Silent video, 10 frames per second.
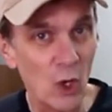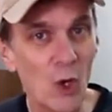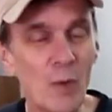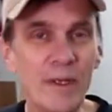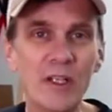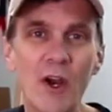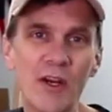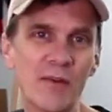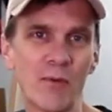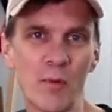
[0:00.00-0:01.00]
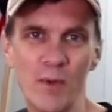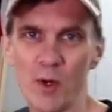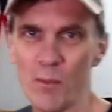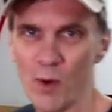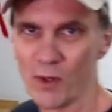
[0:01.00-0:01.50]
Home and Garden for
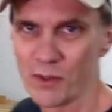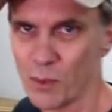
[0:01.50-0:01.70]
Mere Mortals.